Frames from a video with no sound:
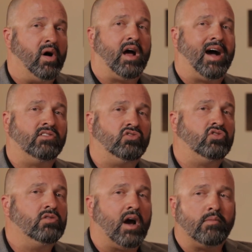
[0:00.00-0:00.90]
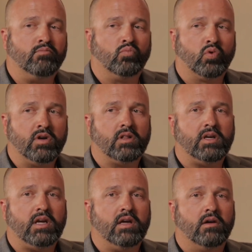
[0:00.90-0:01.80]
But I'm
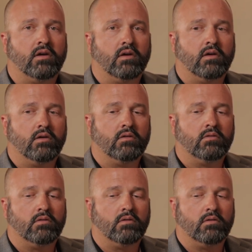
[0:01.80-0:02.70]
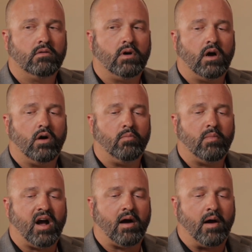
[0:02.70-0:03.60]
really
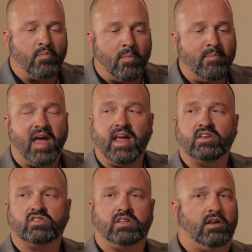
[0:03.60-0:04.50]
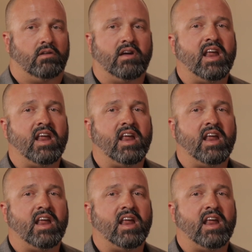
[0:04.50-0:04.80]
I'm amazed that